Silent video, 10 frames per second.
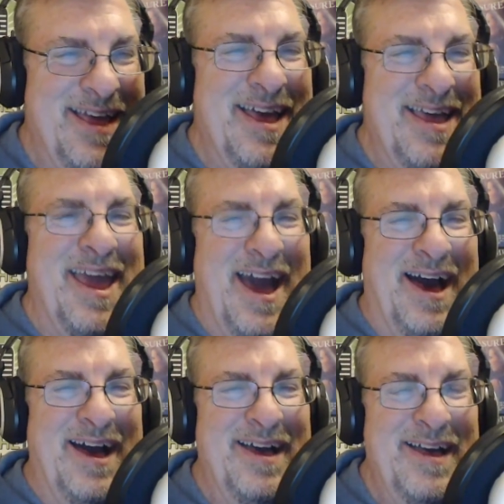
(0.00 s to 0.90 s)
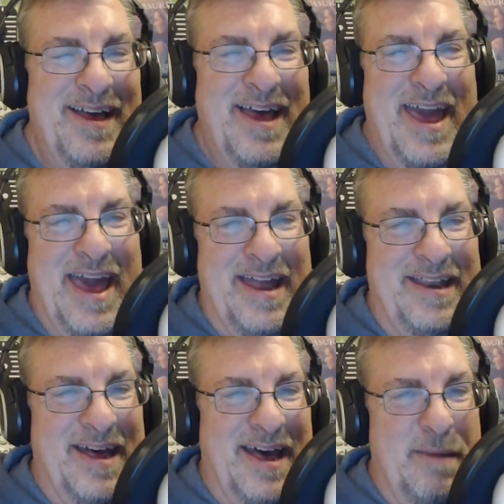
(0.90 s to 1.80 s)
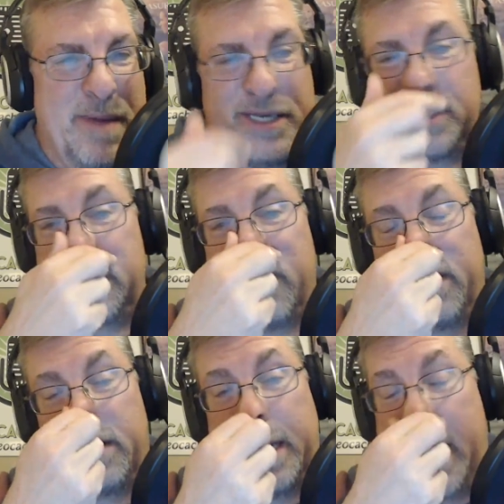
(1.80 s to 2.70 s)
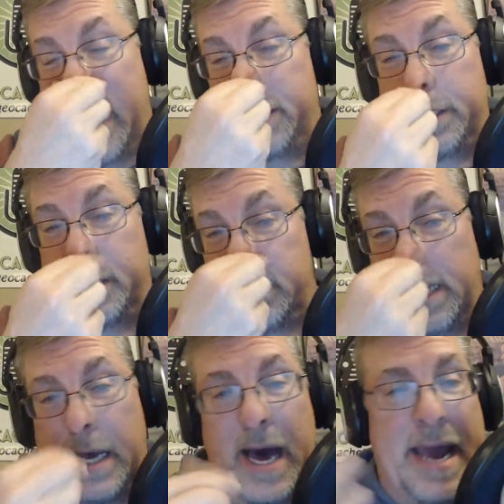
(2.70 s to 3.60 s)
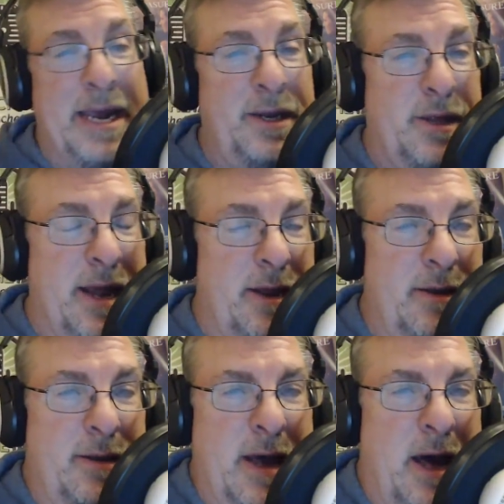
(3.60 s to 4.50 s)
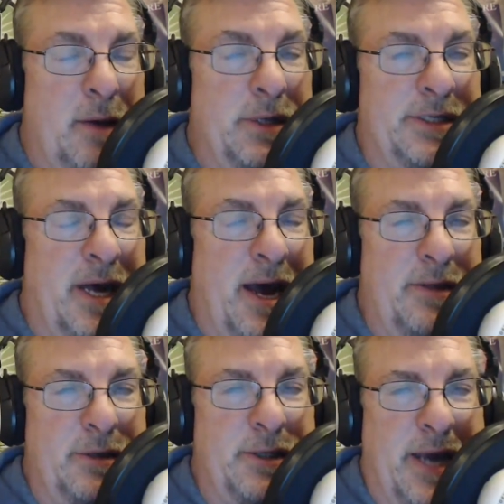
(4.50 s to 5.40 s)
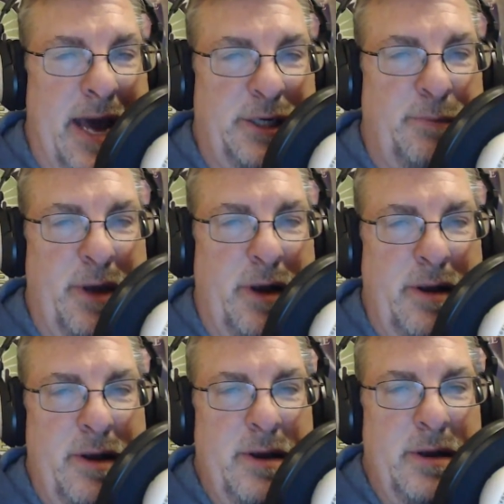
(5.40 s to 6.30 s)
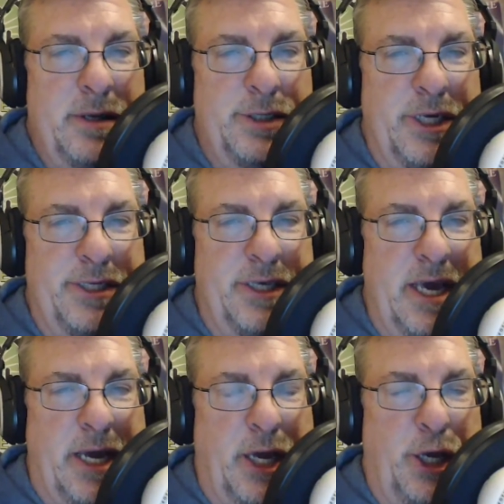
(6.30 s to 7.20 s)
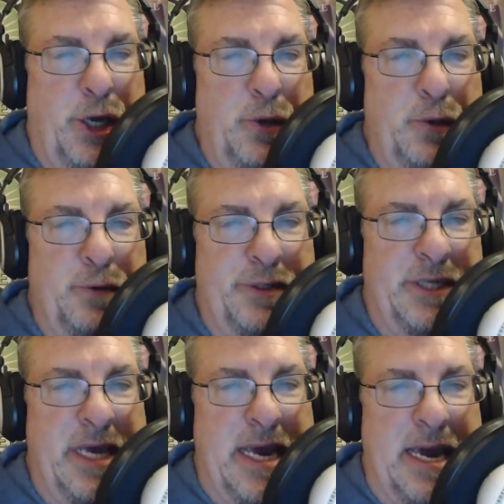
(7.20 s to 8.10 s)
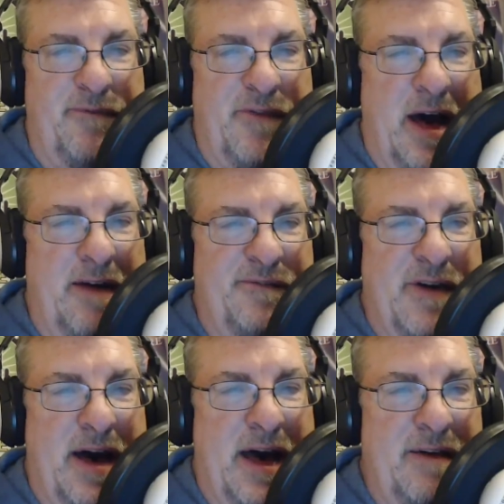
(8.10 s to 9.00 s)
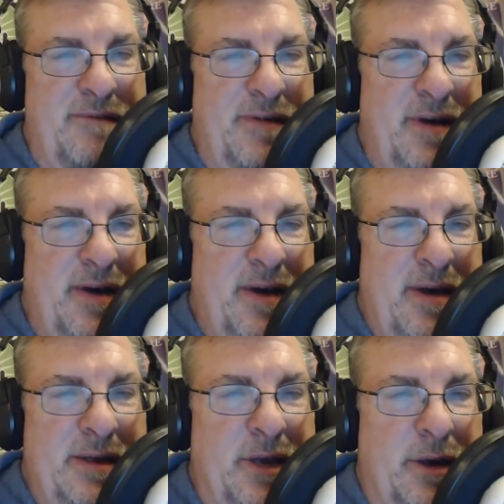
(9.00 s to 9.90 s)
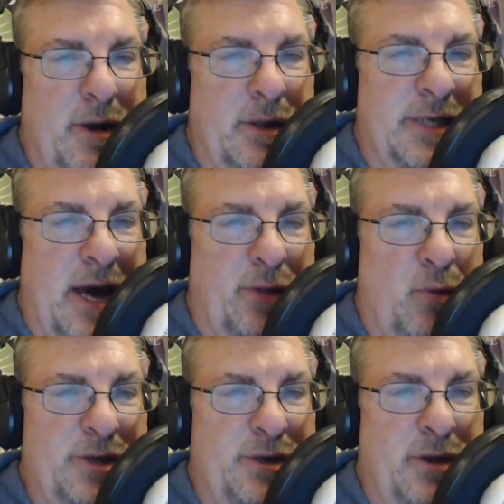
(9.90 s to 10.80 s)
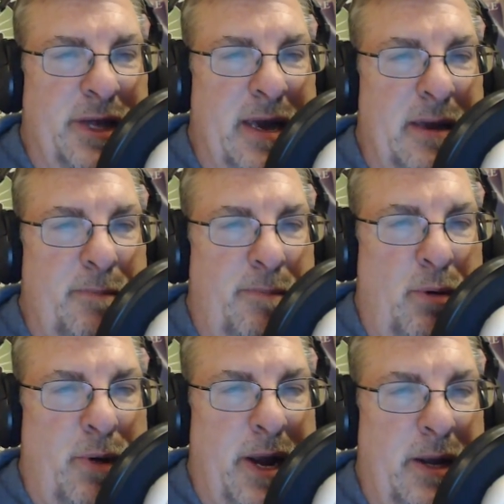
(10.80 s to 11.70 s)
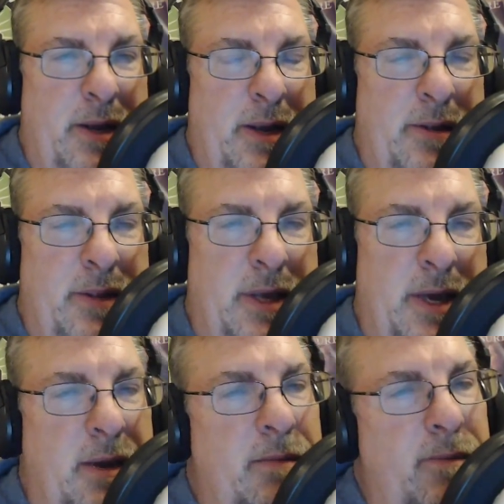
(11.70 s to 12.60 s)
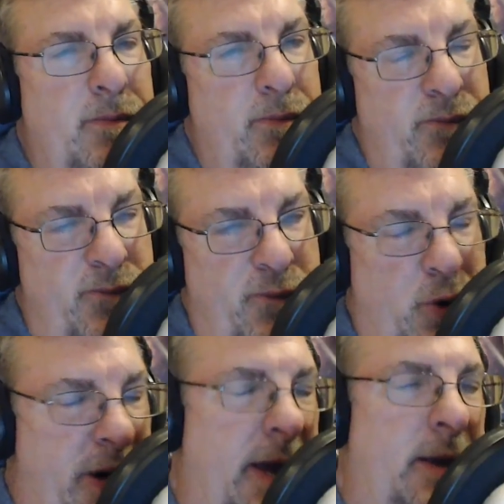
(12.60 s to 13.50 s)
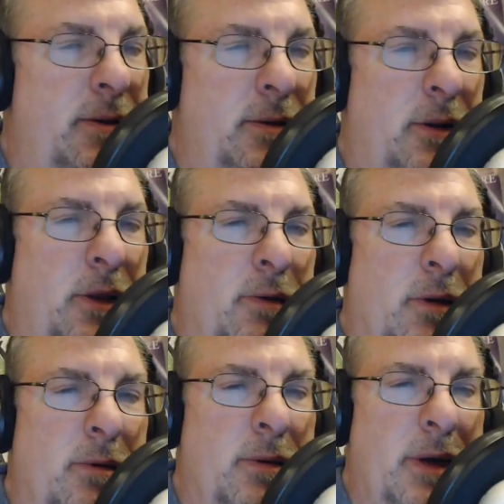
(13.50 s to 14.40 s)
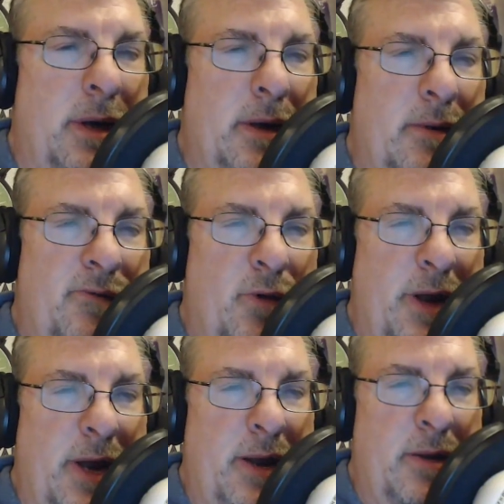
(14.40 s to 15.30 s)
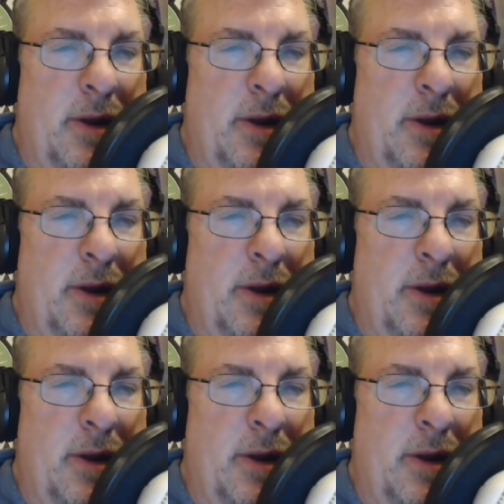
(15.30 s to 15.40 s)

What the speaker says: Yeah. And he mentioned some other caches, hiking to the Hollywood sign. There's a cache up there. GCQC55. It's going to go to the southwesternly point in the 48, the lower 48,